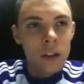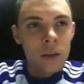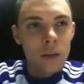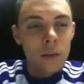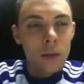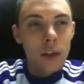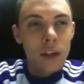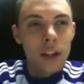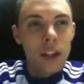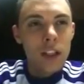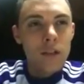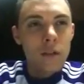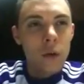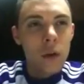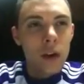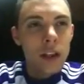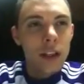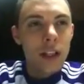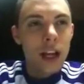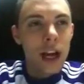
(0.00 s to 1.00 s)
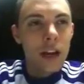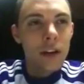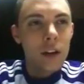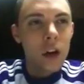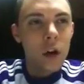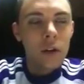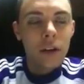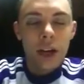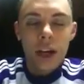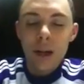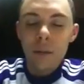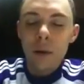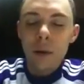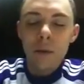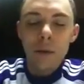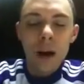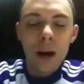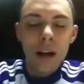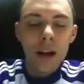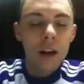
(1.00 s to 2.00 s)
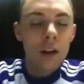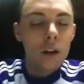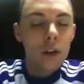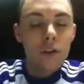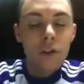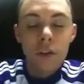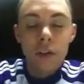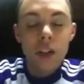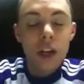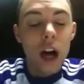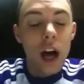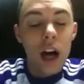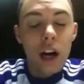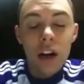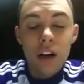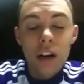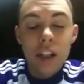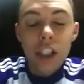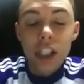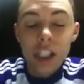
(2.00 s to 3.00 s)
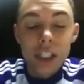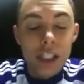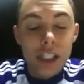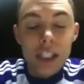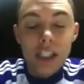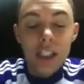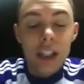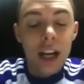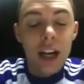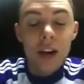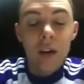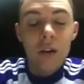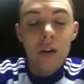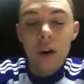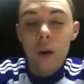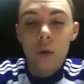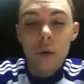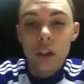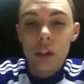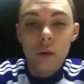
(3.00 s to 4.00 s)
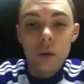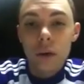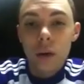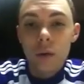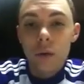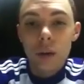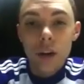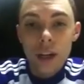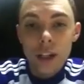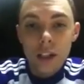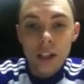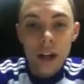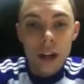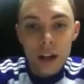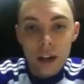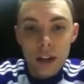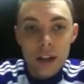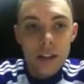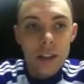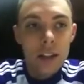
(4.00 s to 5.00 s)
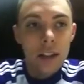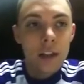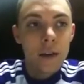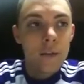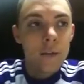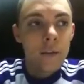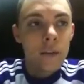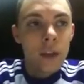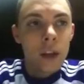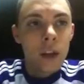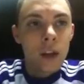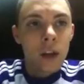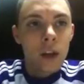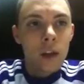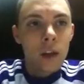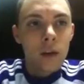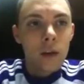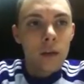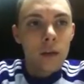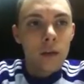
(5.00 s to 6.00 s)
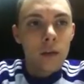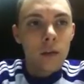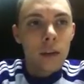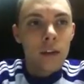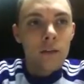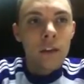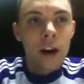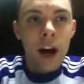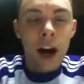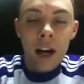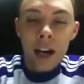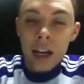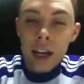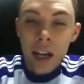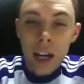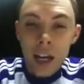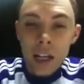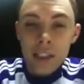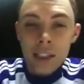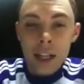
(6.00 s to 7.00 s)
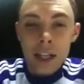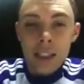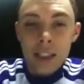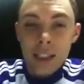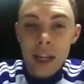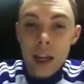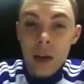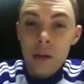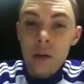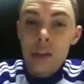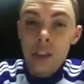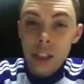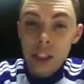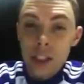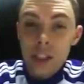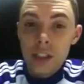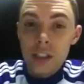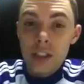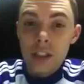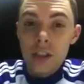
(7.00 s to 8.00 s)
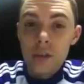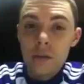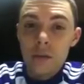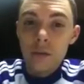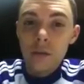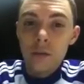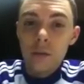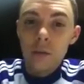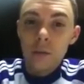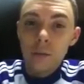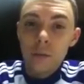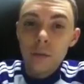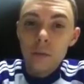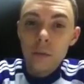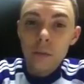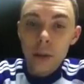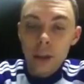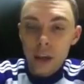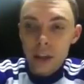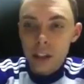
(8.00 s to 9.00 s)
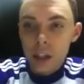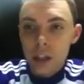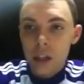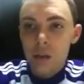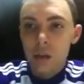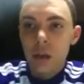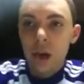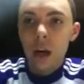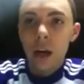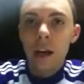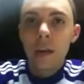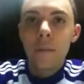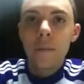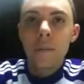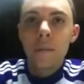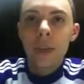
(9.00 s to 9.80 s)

but this voice, I know that in my mind. I don't know if it was God or Jesus. I don't know which one it was, honestly. If I had to guess, I'd say it was Jesus. And I'll tell you why.